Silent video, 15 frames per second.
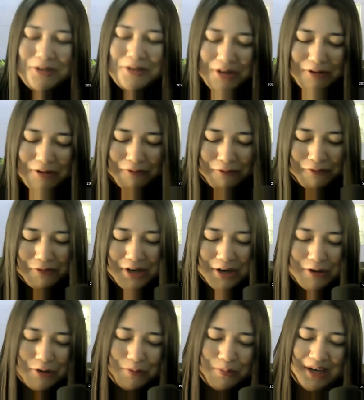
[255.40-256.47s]
if there
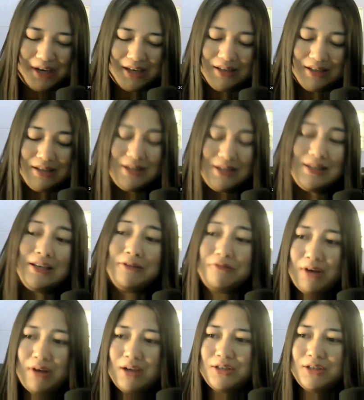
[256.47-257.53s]
could be any
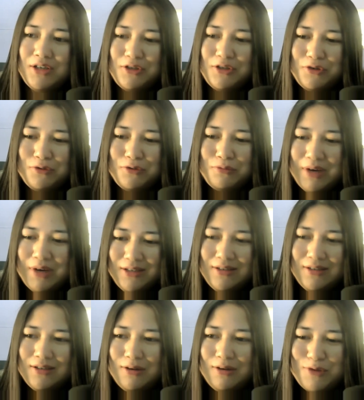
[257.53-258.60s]
disadvantage you
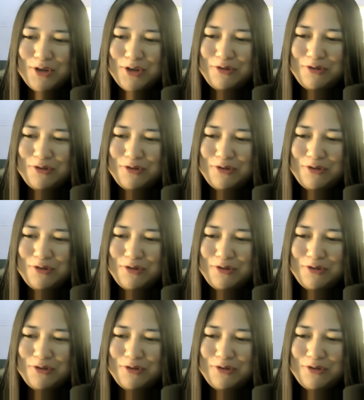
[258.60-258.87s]
might want to